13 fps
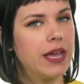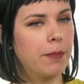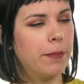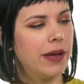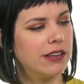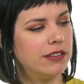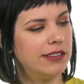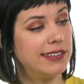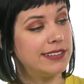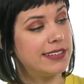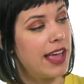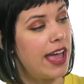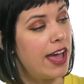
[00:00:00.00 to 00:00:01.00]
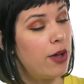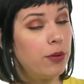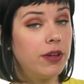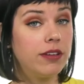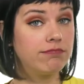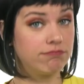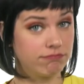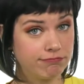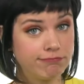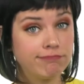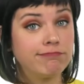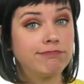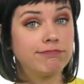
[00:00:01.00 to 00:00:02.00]
big buckle in town.
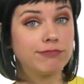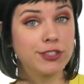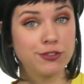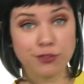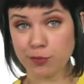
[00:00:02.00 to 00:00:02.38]
It's